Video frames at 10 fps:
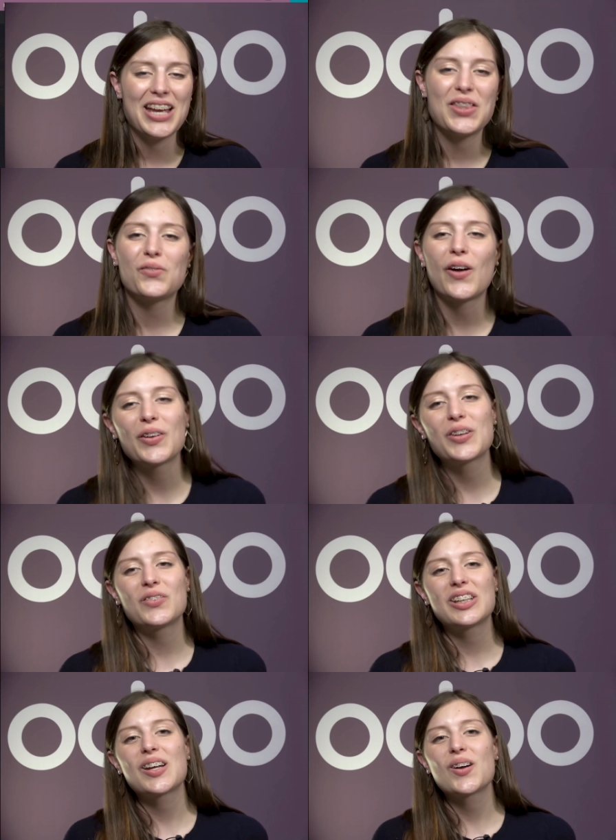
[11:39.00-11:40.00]
In the following
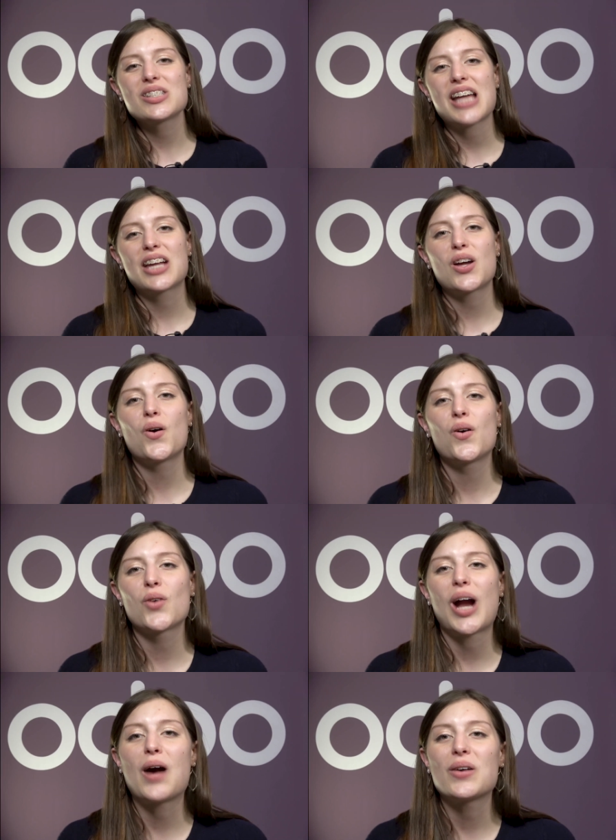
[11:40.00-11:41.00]
videos, I go
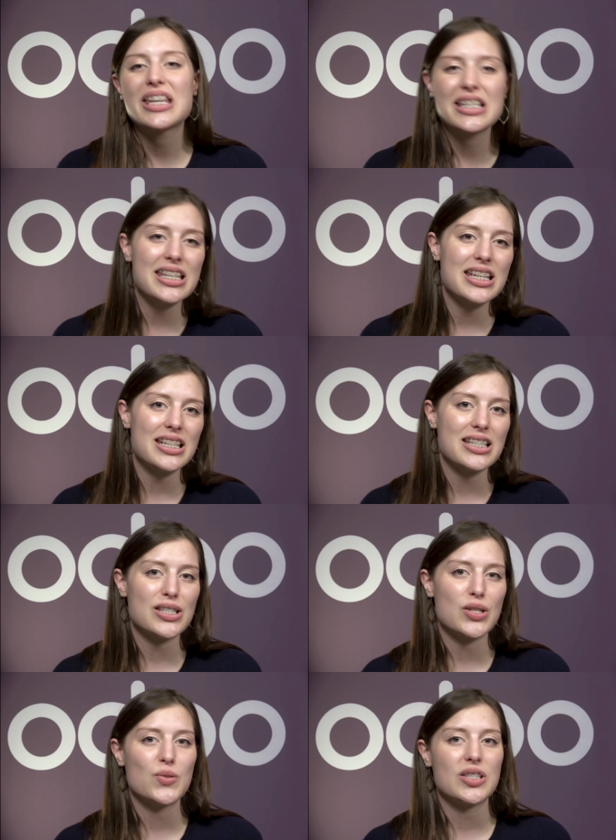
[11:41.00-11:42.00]
over how easy it
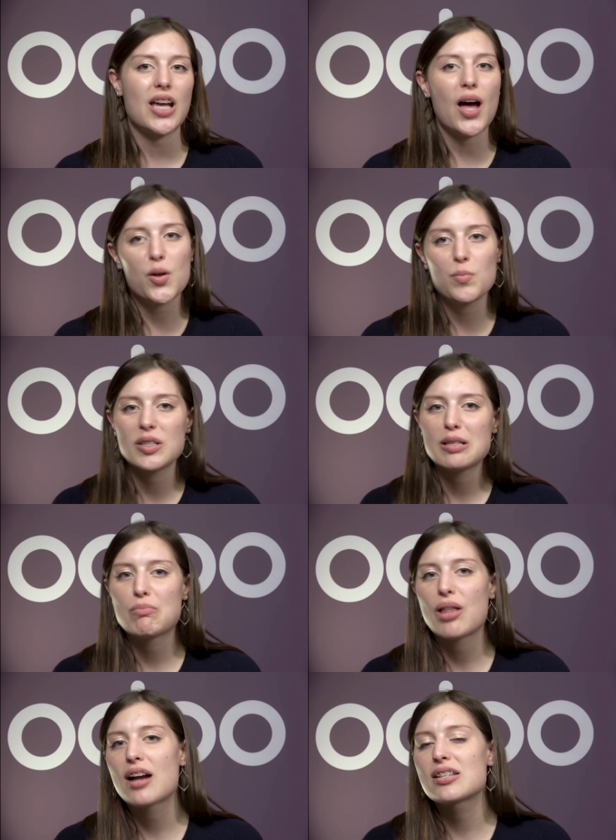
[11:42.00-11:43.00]
is to use the other building
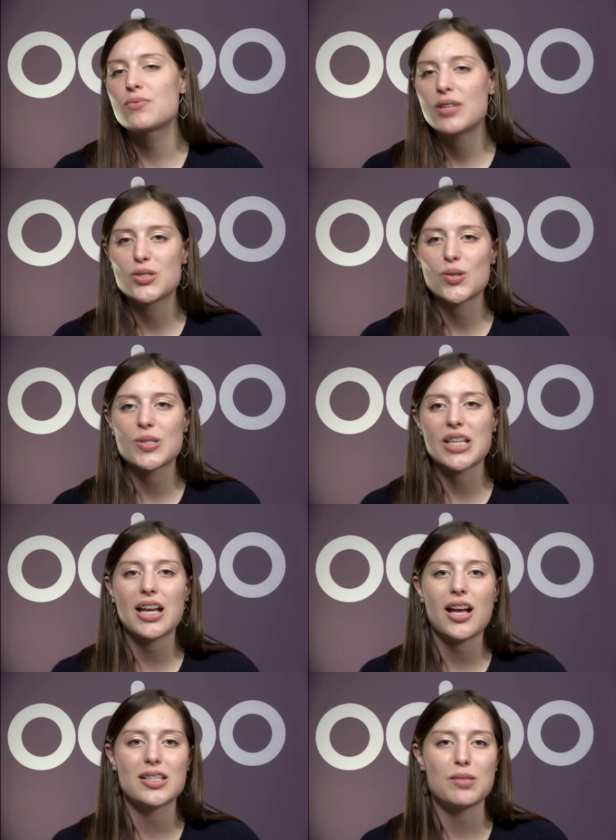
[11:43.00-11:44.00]
blocks, features,
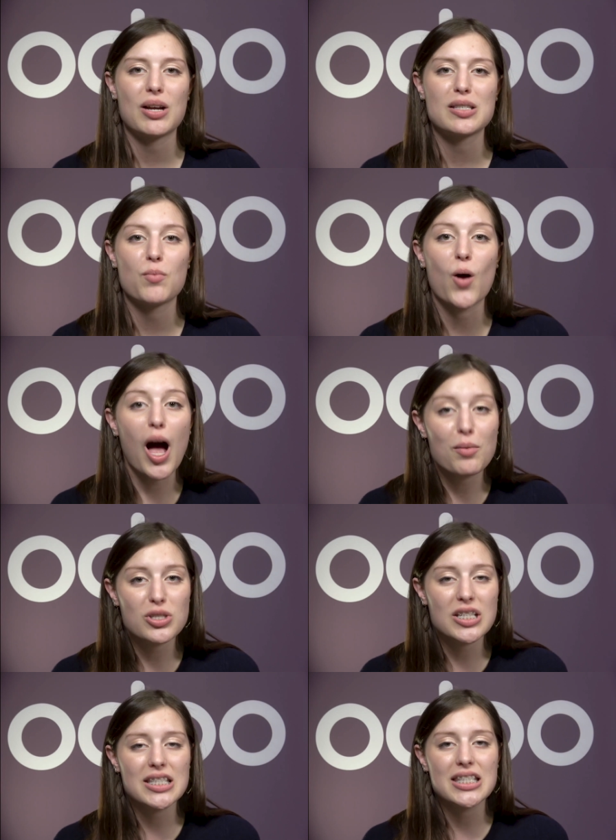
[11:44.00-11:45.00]
and customizable
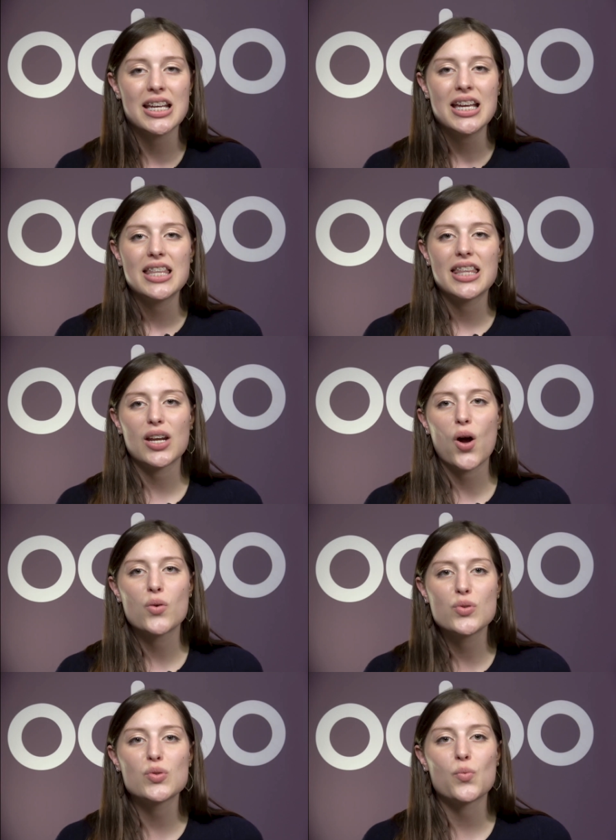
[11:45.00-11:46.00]
options that
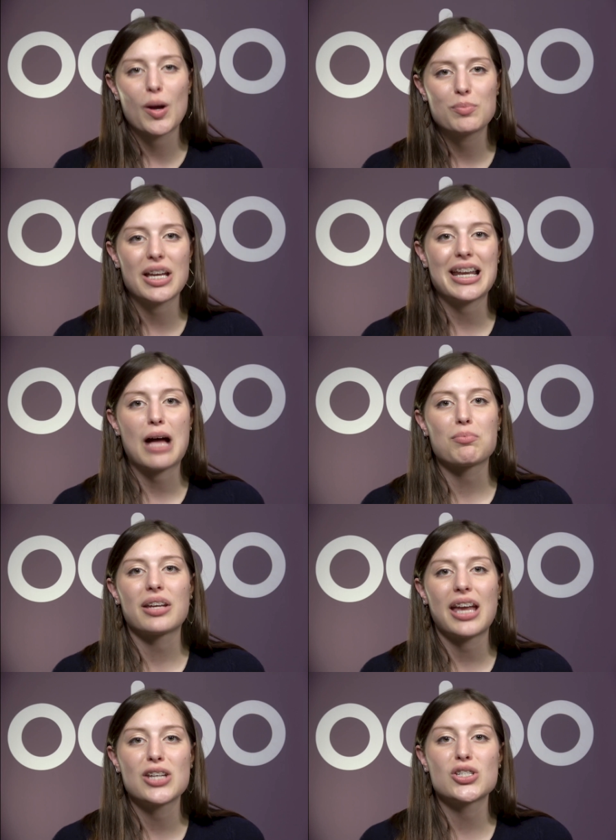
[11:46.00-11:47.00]
Odoo's website
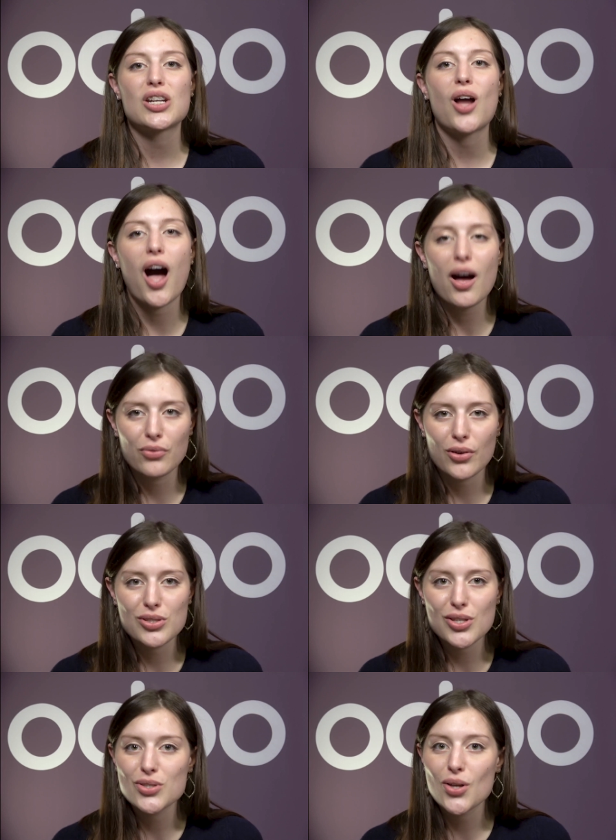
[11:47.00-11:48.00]
application
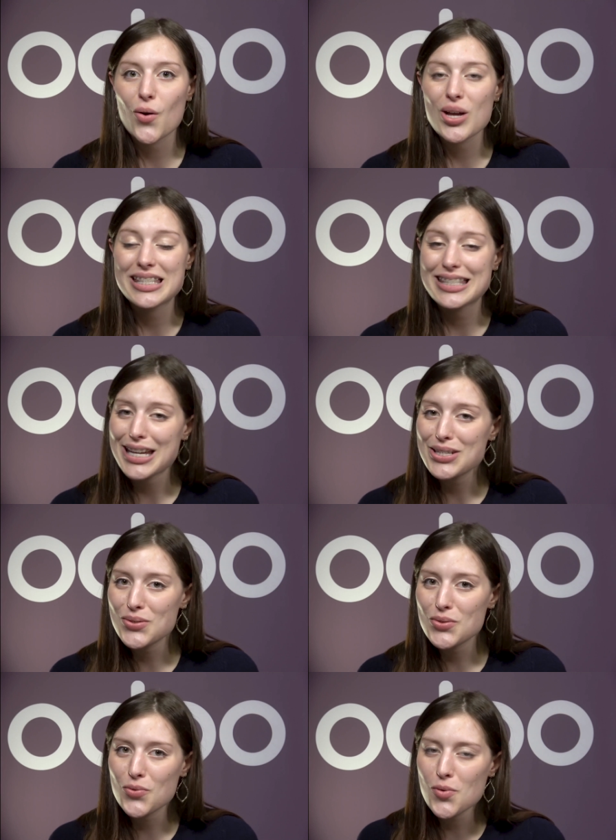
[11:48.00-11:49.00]
offers. So stay
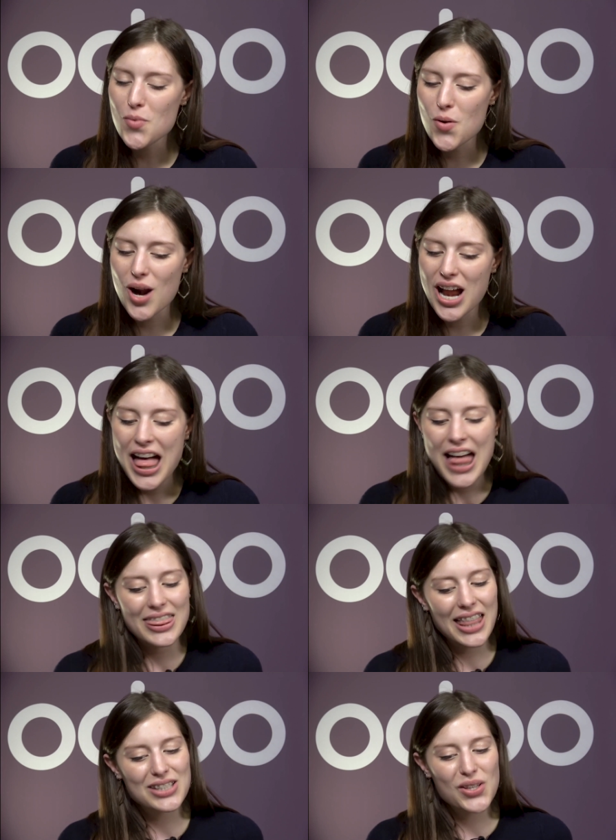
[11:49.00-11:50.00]
tuned for more.
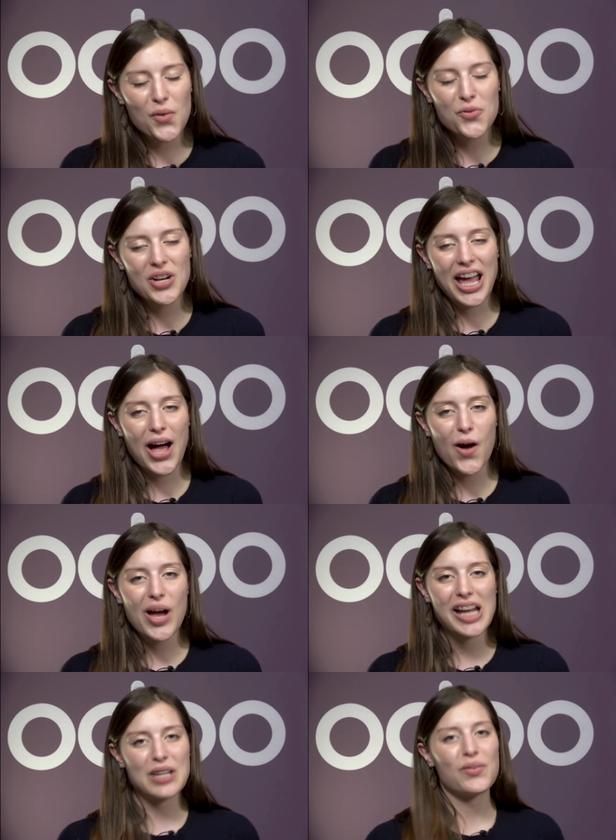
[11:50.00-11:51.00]
That's all for now.
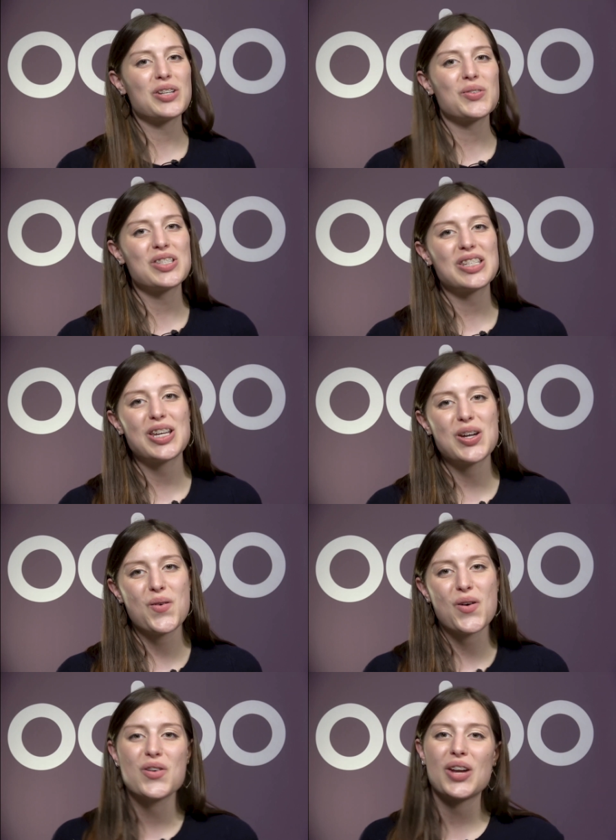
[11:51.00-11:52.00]
And if I don't see
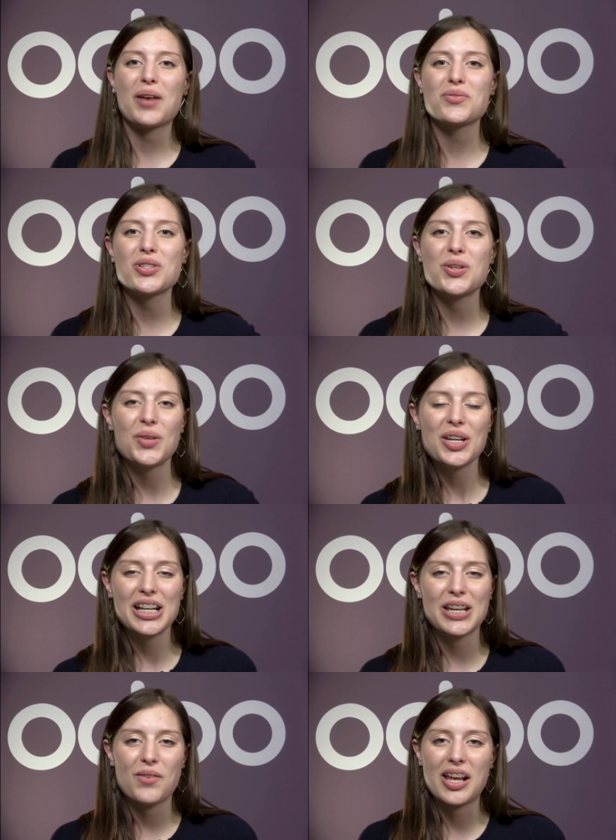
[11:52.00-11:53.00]
you, good afternoon,
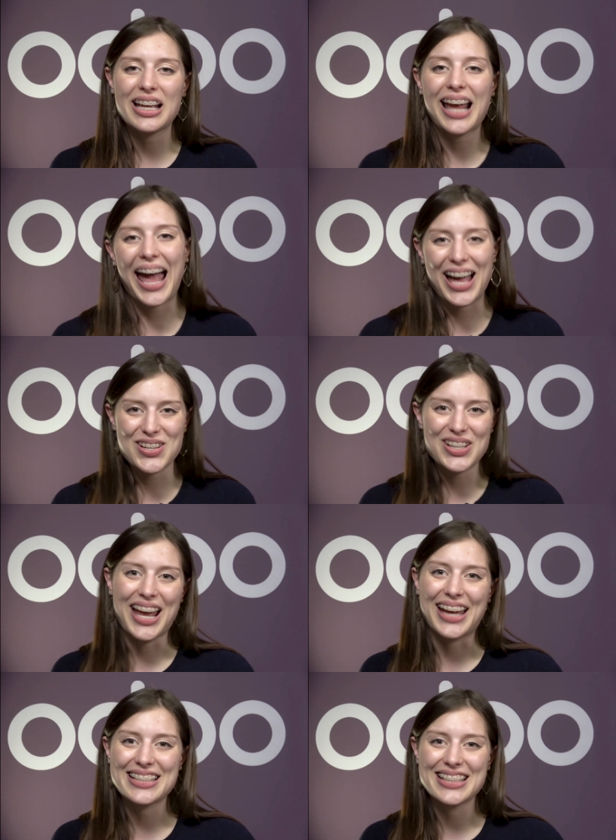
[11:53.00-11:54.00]
good evening, and good
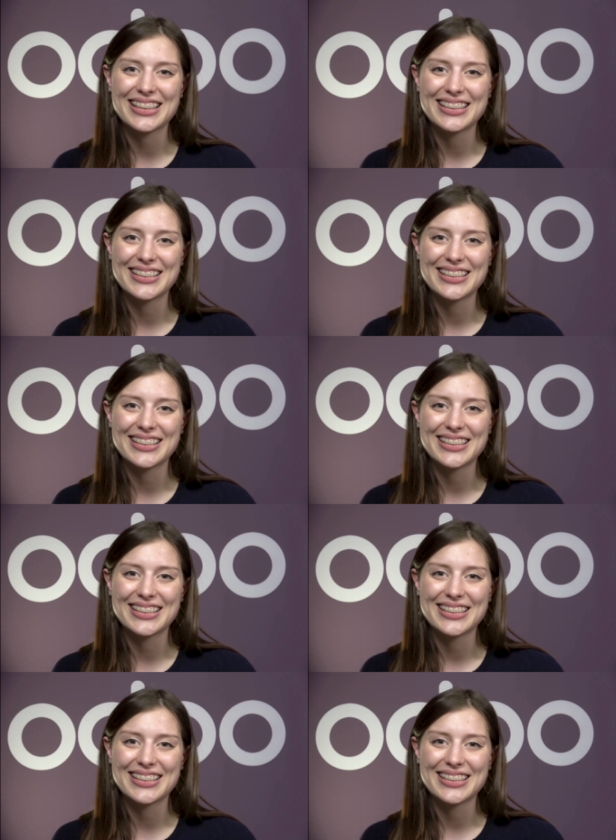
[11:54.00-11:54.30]
night.